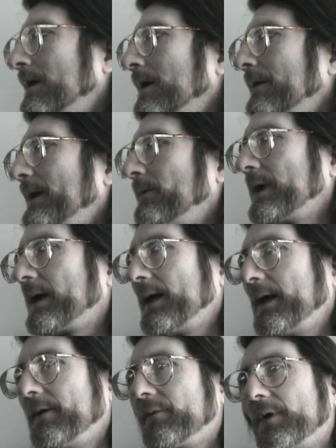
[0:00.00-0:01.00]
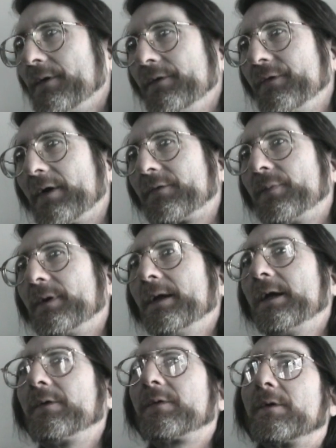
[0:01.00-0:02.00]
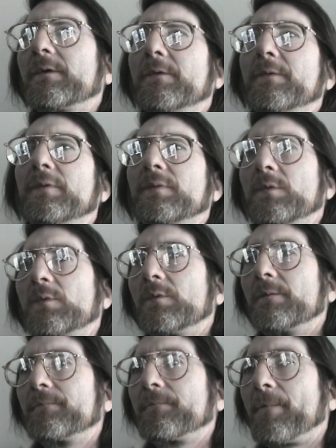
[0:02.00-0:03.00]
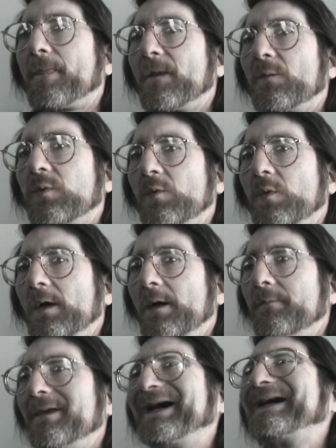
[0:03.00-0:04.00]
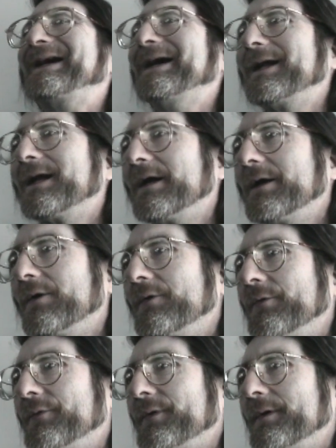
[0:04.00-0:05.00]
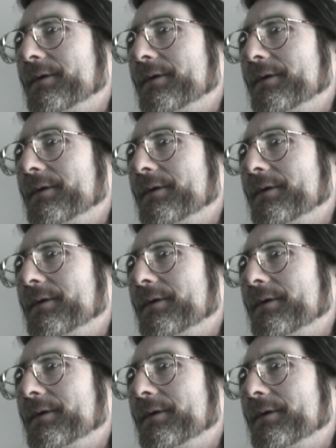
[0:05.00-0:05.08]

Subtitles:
then we got to have all these explanations for why I'm not getting it, you see.